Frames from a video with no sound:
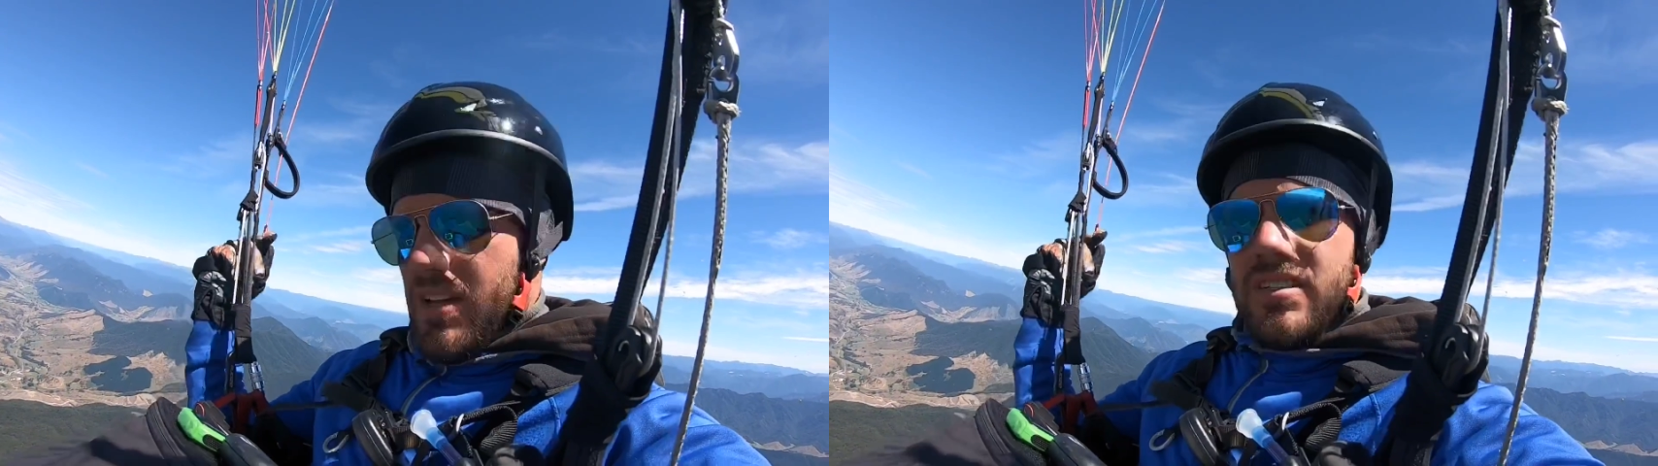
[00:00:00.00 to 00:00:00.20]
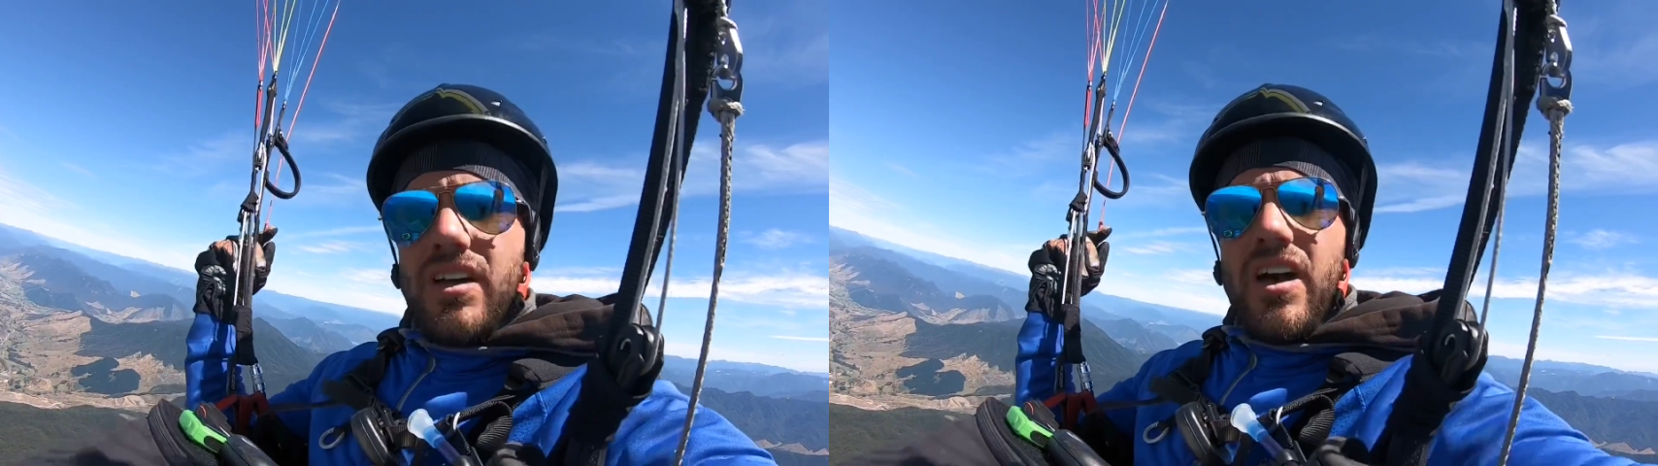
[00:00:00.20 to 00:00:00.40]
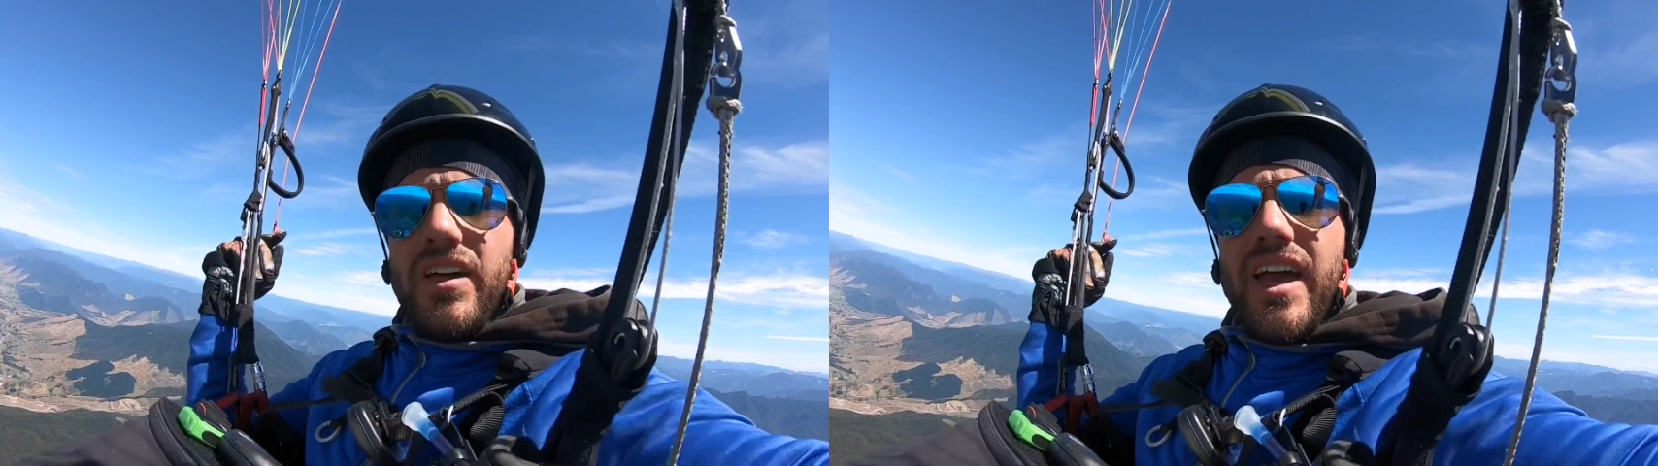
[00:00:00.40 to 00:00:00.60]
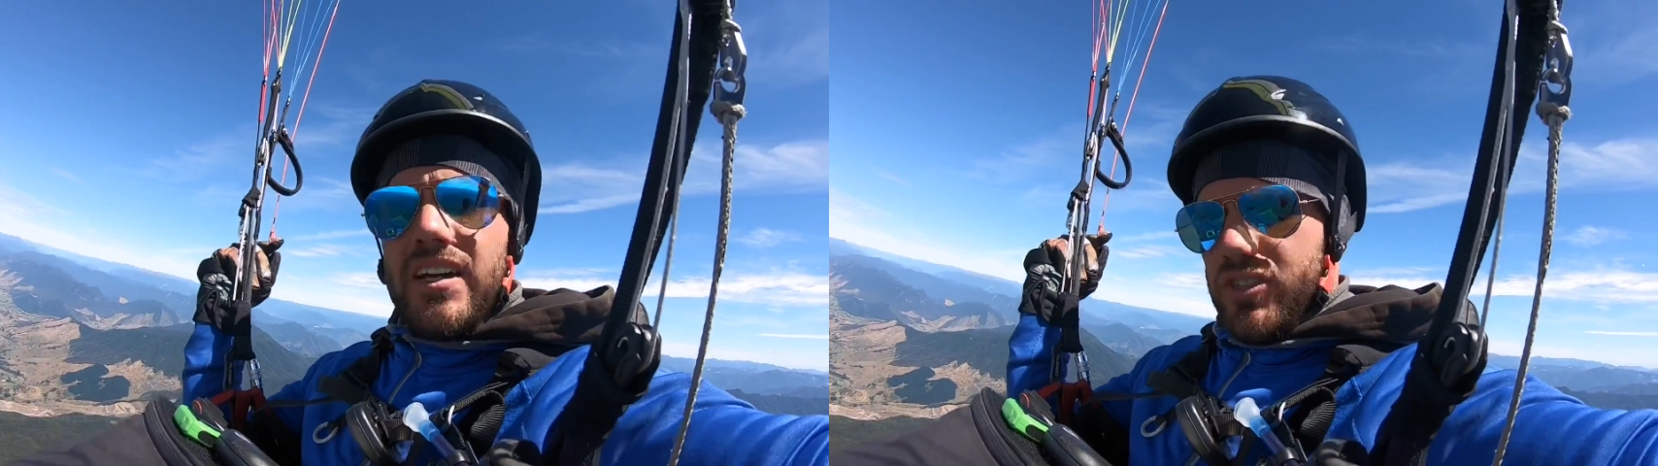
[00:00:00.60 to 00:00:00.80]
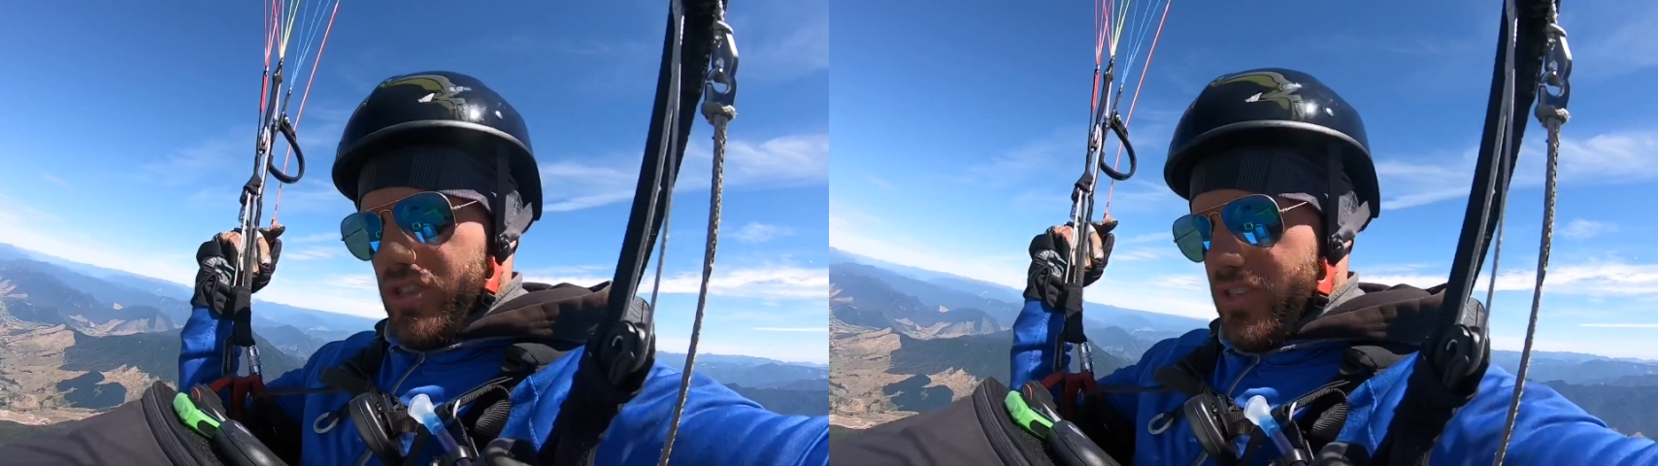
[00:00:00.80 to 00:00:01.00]
So the
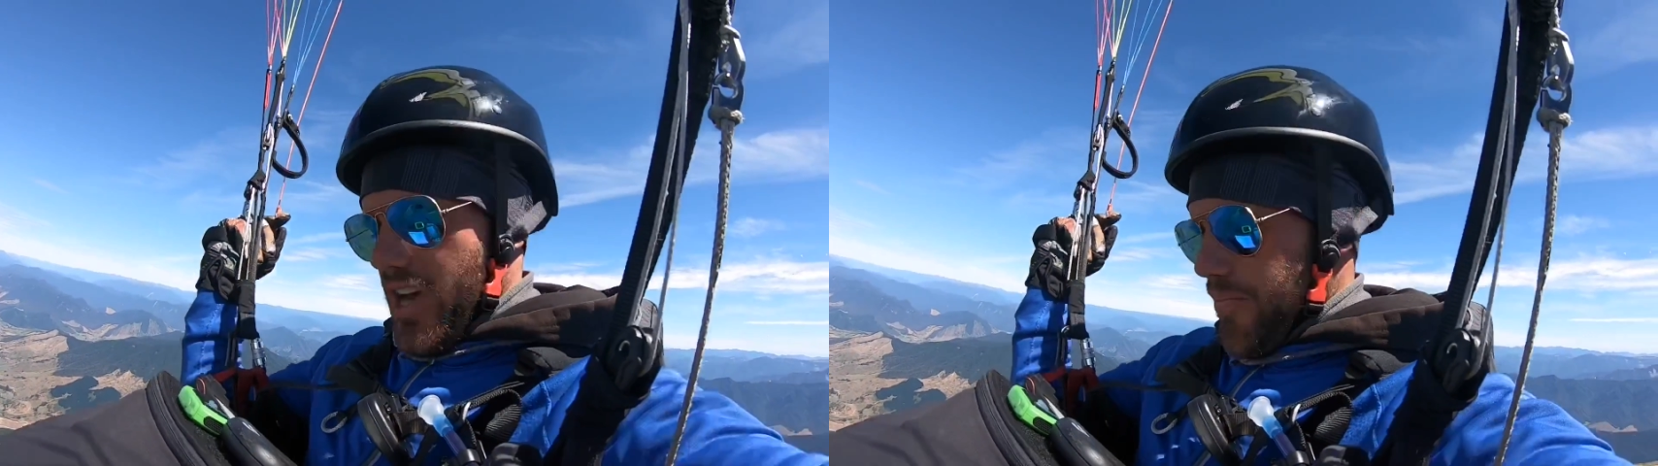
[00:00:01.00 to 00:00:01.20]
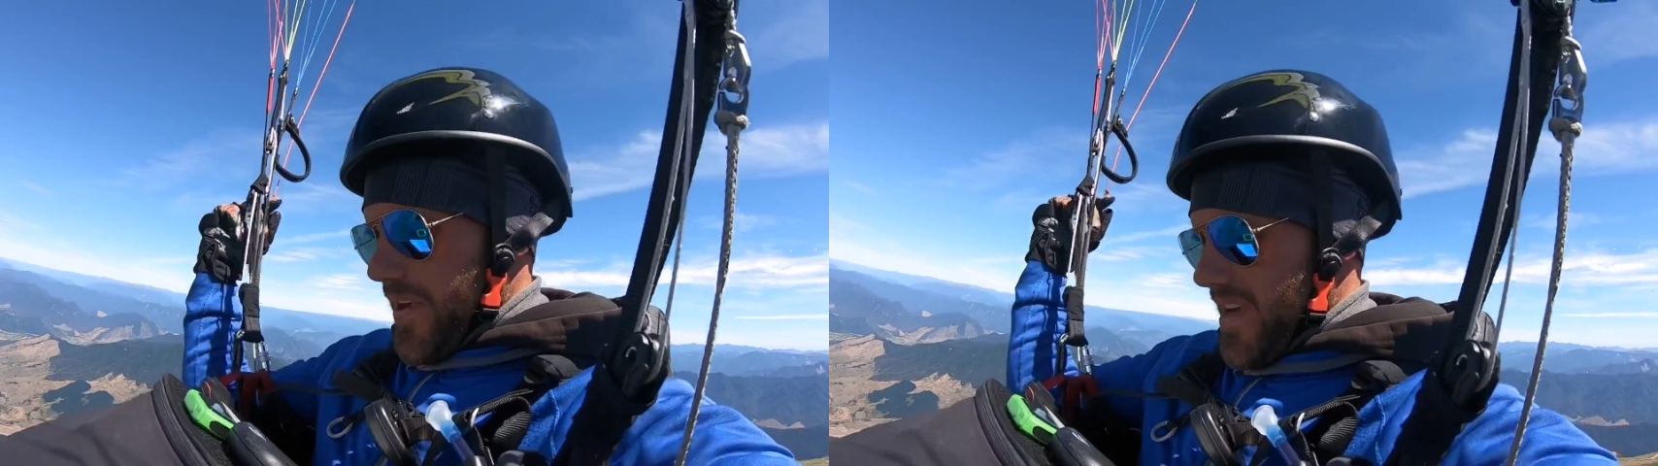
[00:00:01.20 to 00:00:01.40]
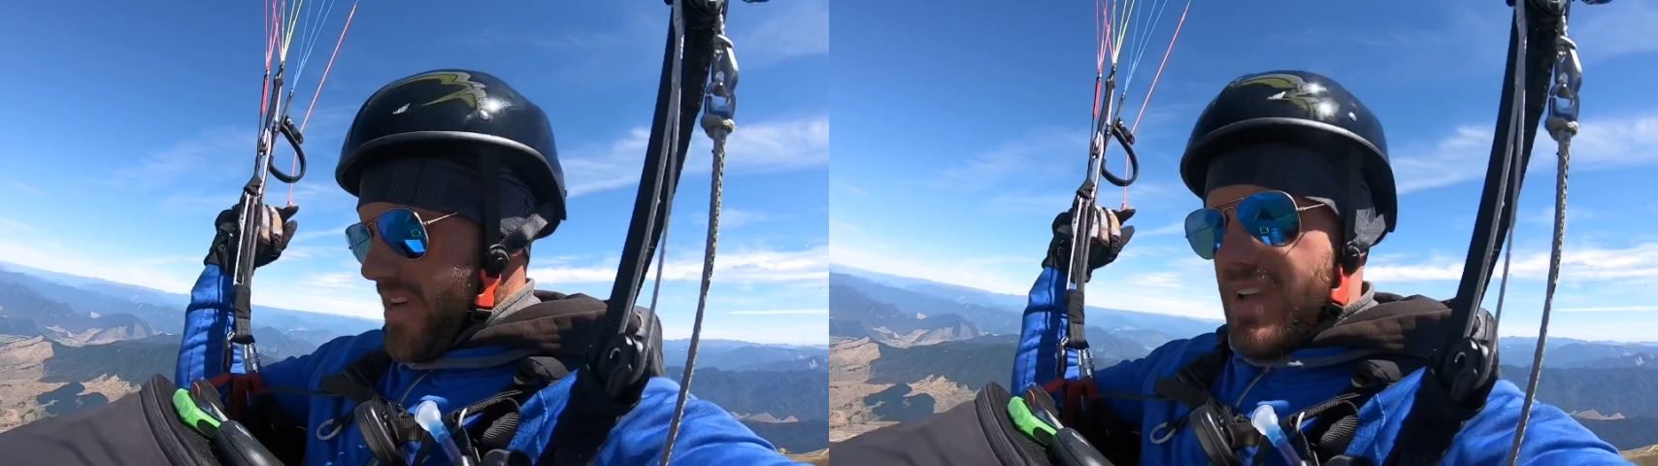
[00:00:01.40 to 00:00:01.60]
gate's just opened.